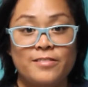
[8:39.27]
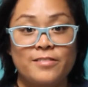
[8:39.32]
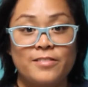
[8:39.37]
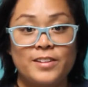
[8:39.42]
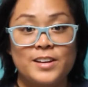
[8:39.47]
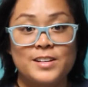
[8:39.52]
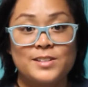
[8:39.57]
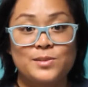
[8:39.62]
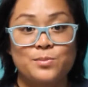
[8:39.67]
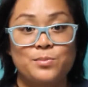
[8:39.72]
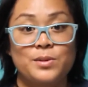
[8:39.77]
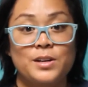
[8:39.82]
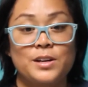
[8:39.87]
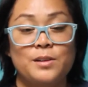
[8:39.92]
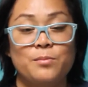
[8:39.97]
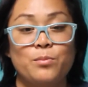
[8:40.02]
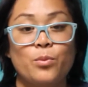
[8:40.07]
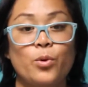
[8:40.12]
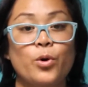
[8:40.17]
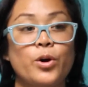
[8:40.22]
is
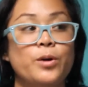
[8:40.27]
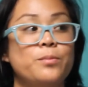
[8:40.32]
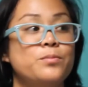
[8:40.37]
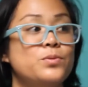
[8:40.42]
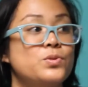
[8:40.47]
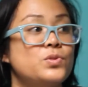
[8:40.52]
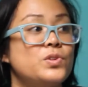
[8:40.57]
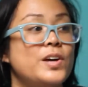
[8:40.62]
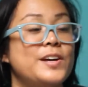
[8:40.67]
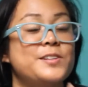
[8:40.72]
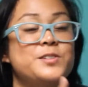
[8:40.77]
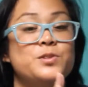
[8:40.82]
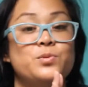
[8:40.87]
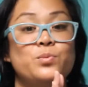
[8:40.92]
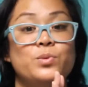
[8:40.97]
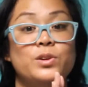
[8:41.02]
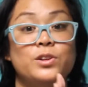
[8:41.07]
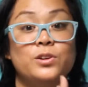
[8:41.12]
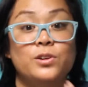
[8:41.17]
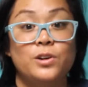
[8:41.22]
being more obsessed
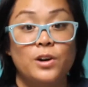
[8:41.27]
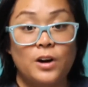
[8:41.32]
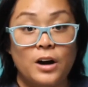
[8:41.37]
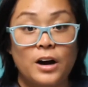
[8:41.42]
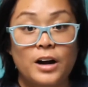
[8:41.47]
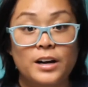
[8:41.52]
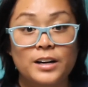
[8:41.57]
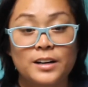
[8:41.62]
with God.